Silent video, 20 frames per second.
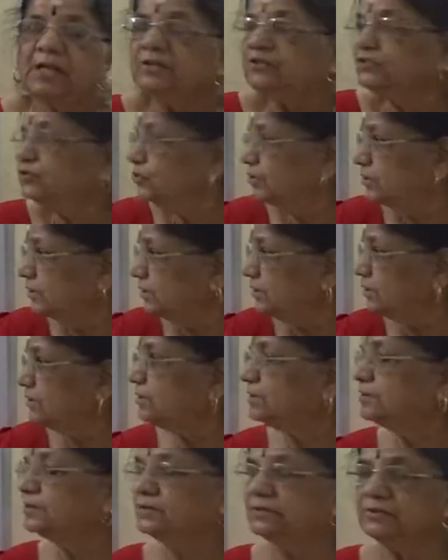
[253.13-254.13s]
So
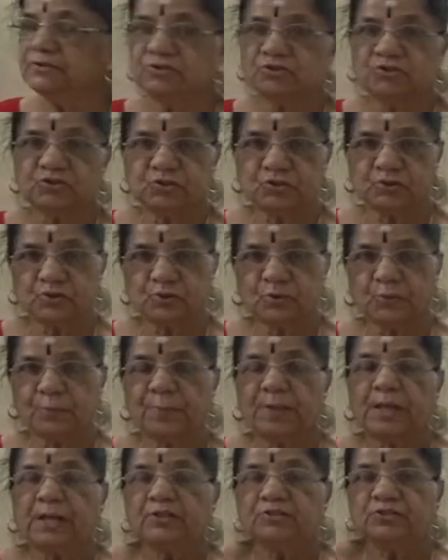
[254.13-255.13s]
here you should know.
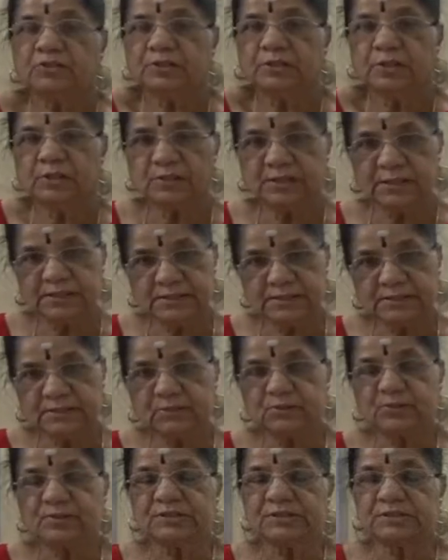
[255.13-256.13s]
So now another
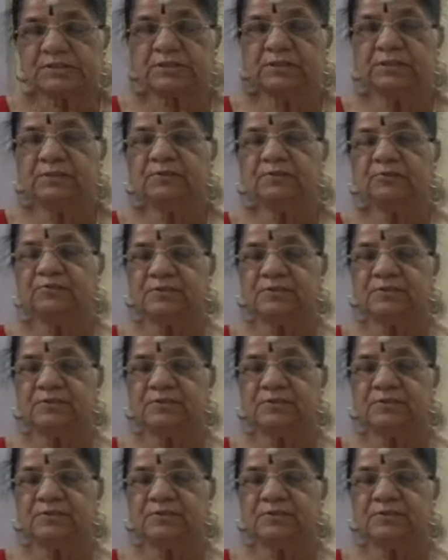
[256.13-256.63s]
question.